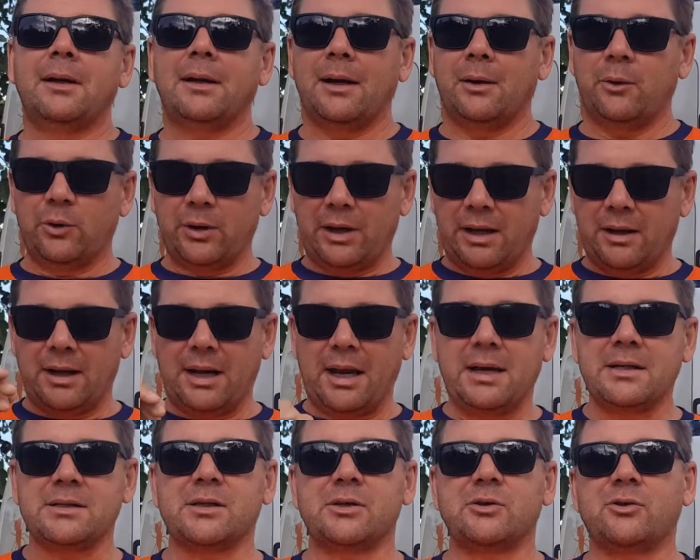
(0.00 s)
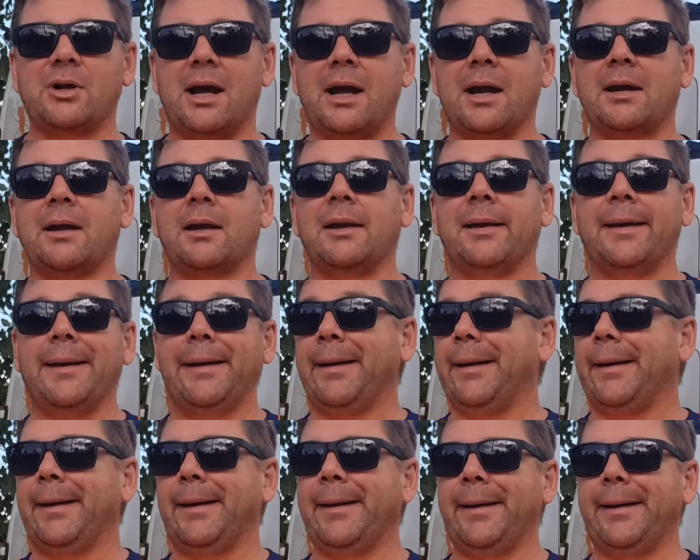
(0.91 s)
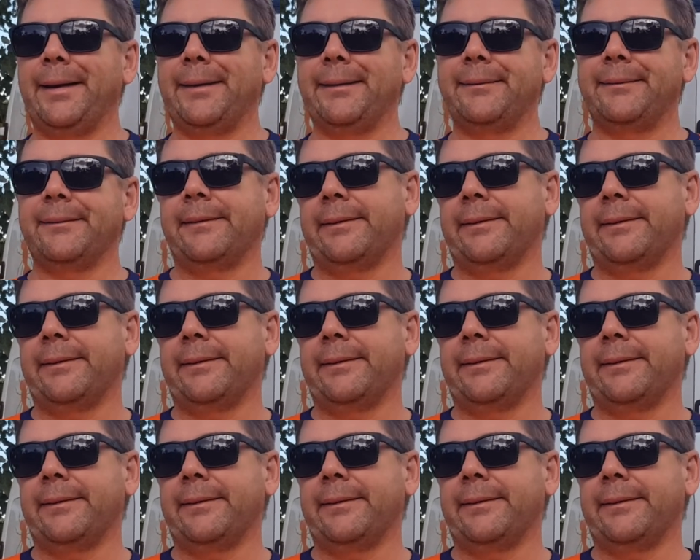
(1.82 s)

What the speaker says: on our laser track and